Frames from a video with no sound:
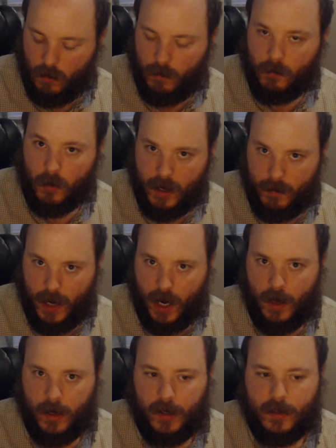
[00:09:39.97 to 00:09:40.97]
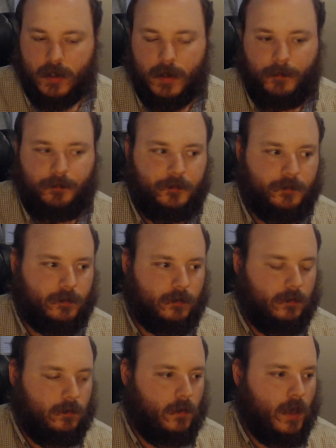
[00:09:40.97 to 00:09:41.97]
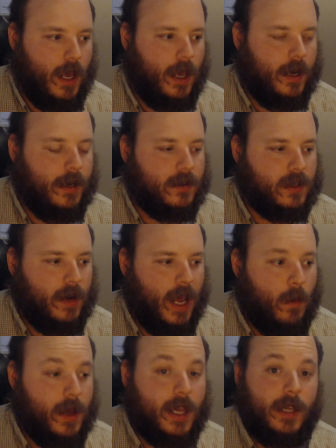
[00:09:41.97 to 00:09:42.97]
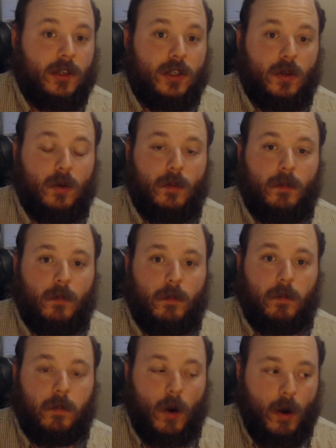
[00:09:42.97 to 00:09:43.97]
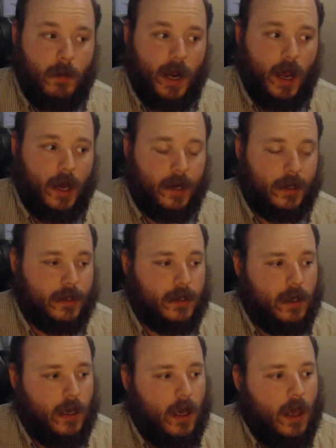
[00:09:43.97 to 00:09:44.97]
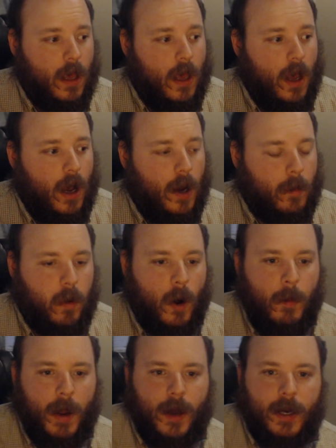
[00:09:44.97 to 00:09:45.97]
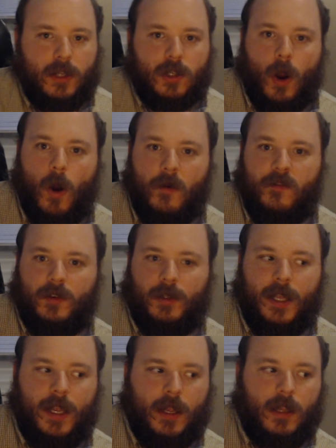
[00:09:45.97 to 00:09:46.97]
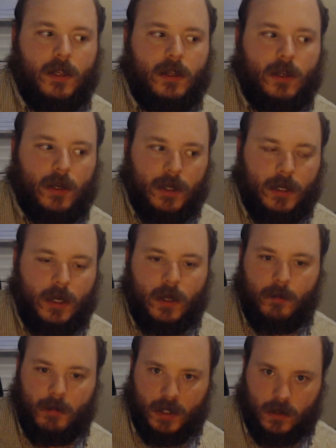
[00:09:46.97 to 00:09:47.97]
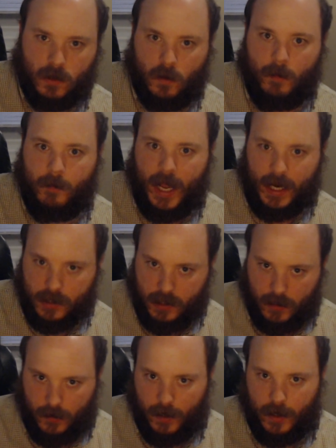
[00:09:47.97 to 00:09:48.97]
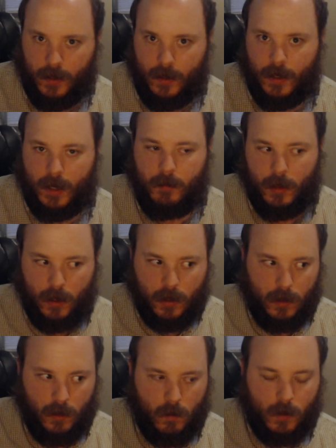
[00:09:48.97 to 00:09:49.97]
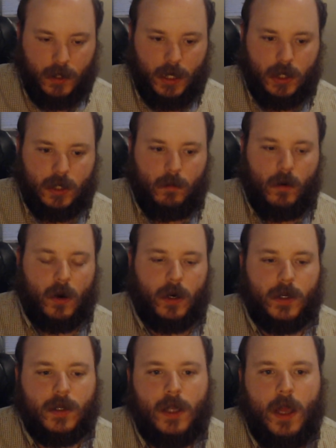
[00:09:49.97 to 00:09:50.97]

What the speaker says: prebiotics. And so now we get to probiotics. Probiotics are hopefully good commensal bacteria, and I put good in quotation marks,